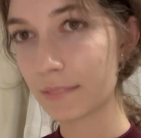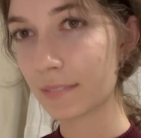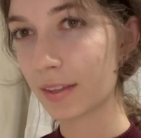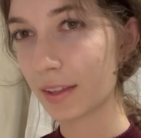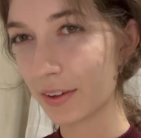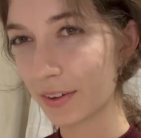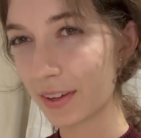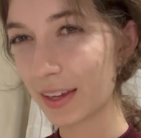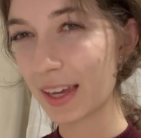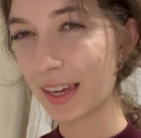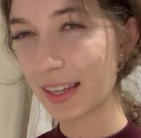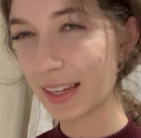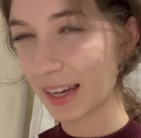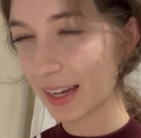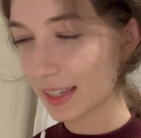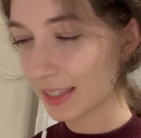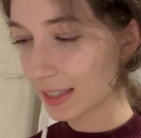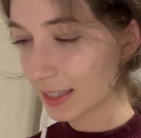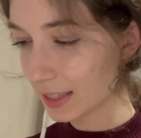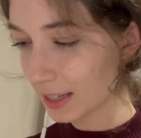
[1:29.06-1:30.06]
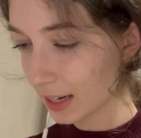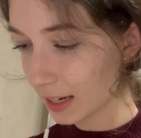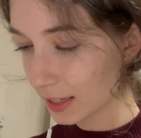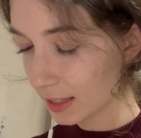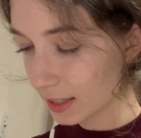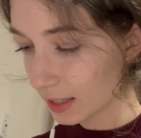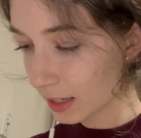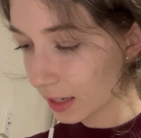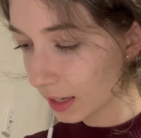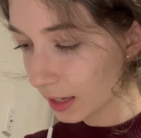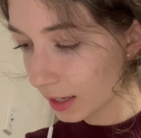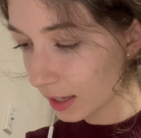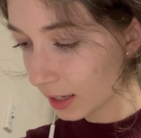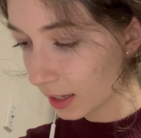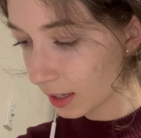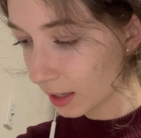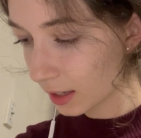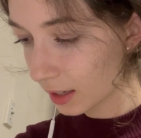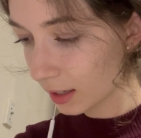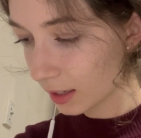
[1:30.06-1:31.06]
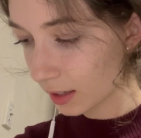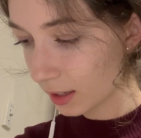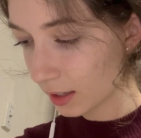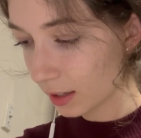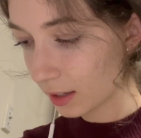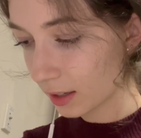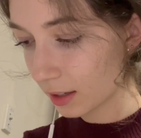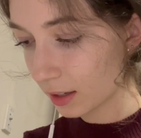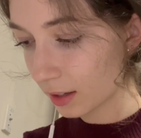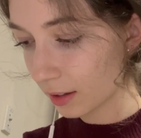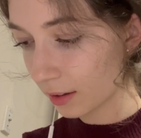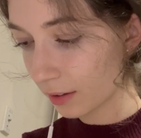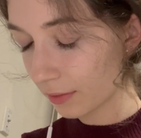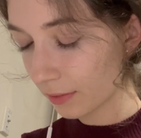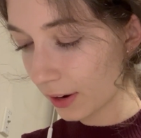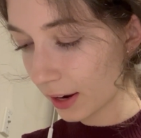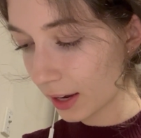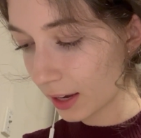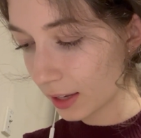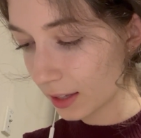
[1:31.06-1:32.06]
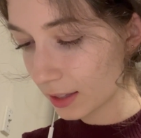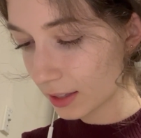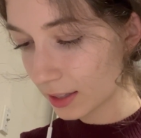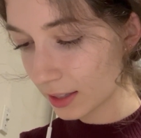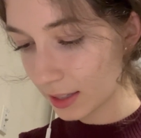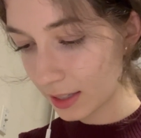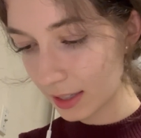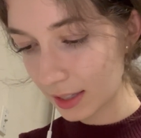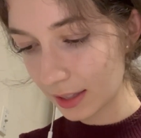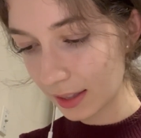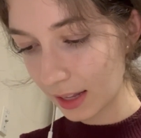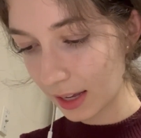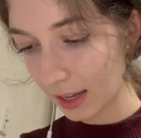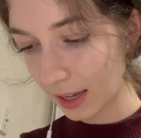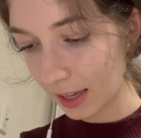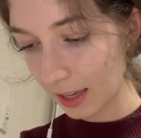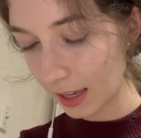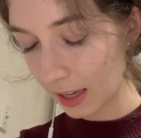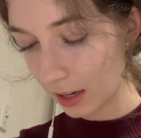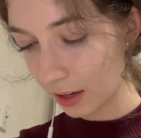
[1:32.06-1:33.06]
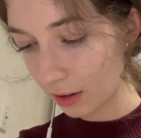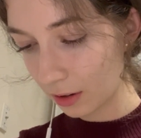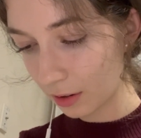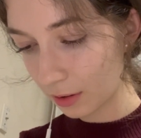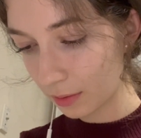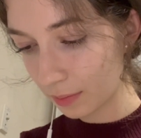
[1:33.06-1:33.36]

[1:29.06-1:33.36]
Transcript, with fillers: Okay, nice, nice. Alright, thank you.